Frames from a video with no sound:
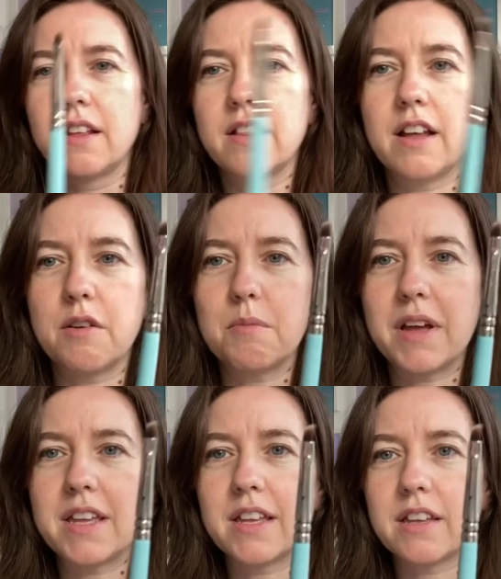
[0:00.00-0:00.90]
that
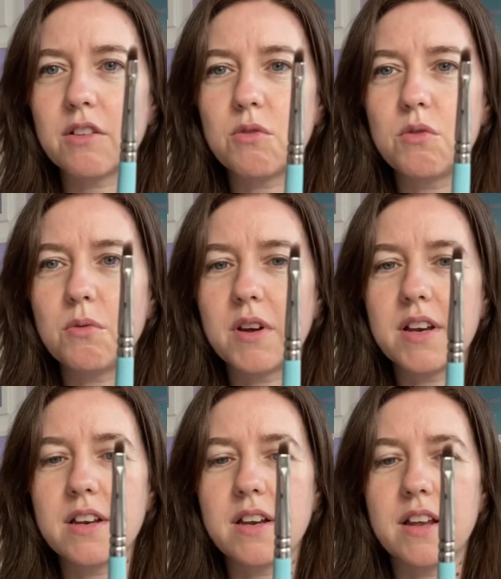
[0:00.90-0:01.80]
My Kitco
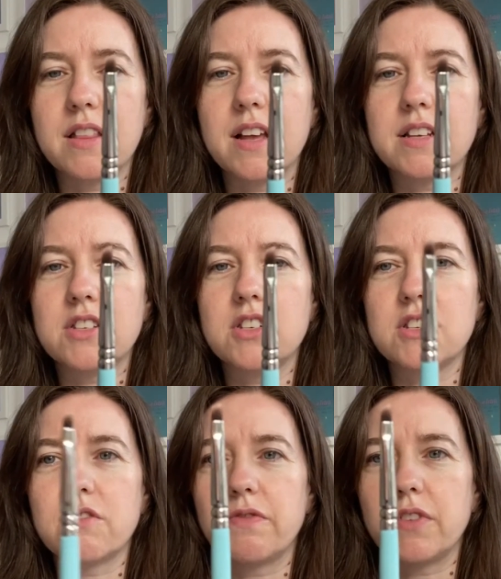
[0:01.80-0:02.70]
one and that's
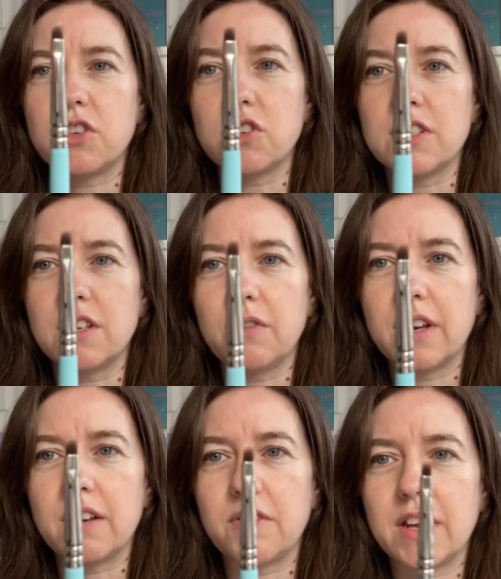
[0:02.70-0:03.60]
just, as you can see,
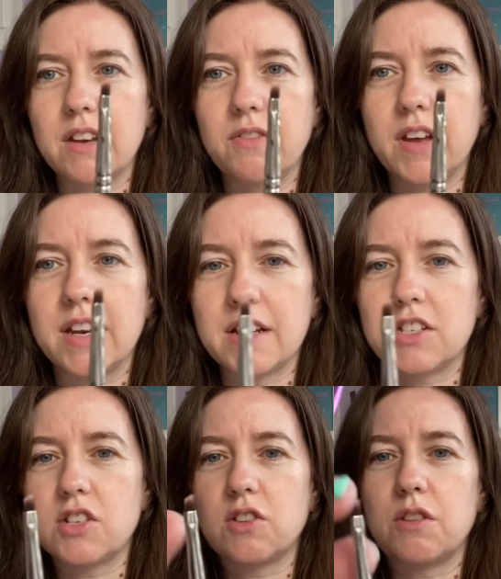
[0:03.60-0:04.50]
very, very fine. It's
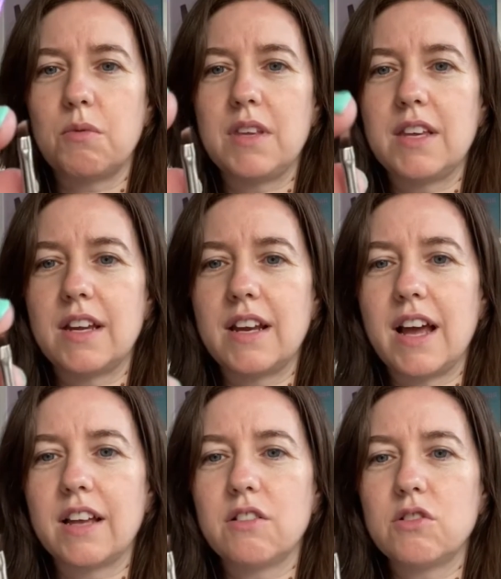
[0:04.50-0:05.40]
just got the wee kind of
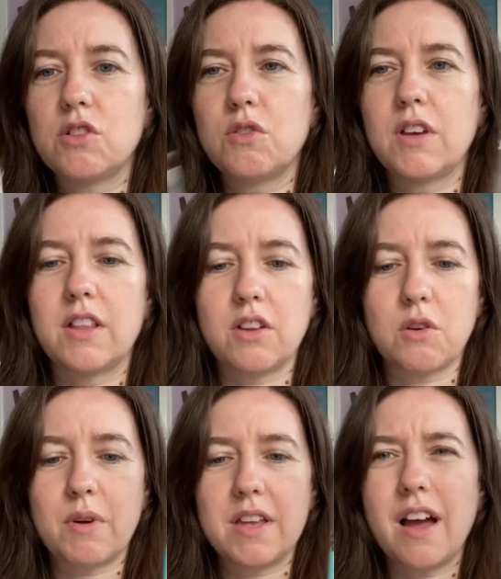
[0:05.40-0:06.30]
angle to it and they're
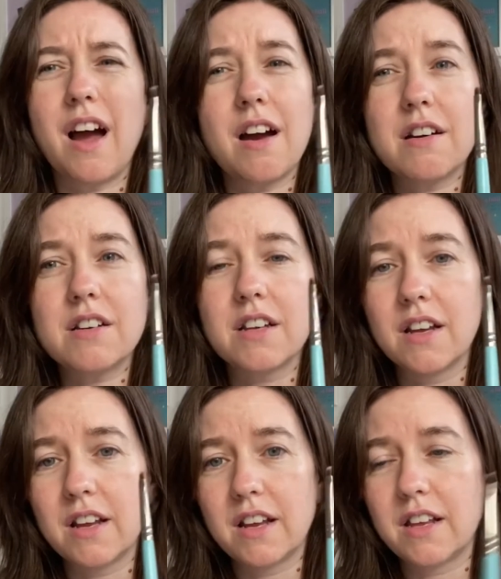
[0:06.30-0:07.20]
quite hard.
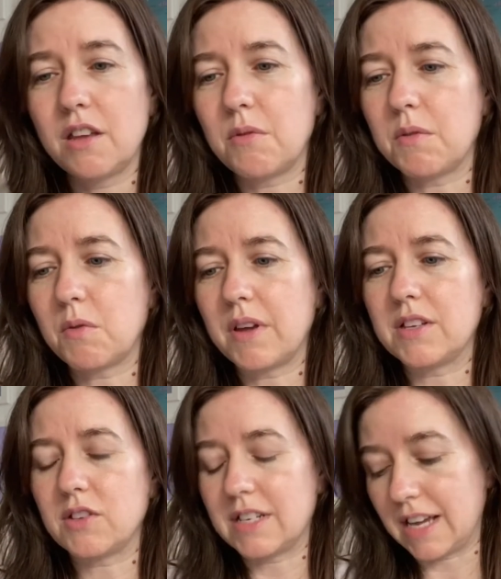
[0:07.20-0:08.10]
You want them quite
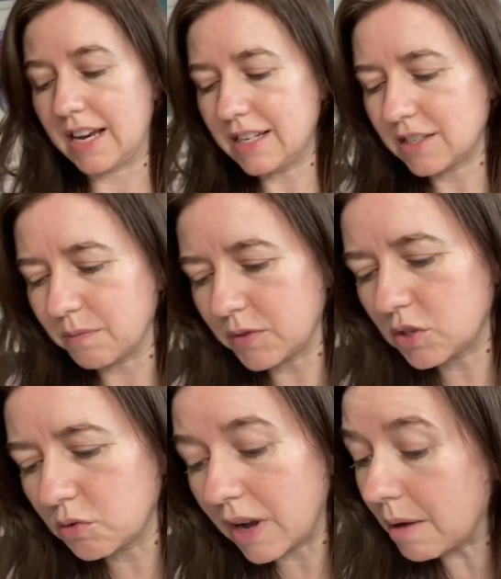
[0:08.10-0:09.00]
sort of dense.
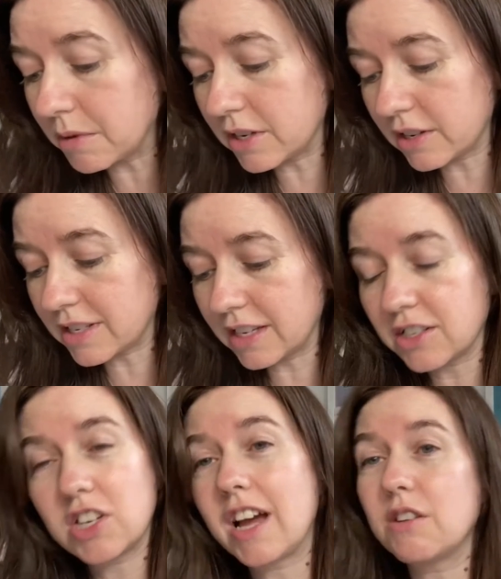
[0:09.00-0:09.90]
So I'm going to say
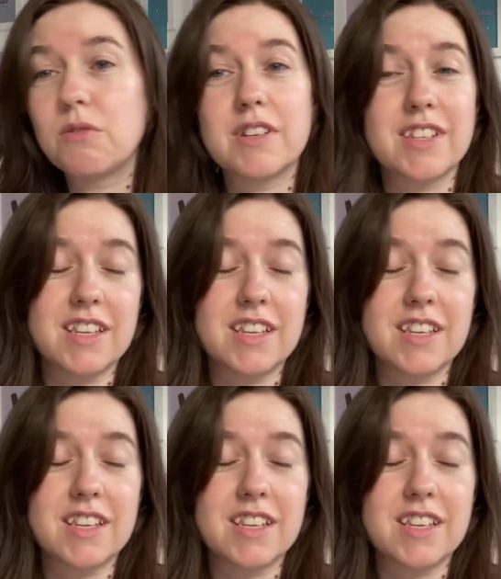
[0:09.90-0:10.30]
shadow is the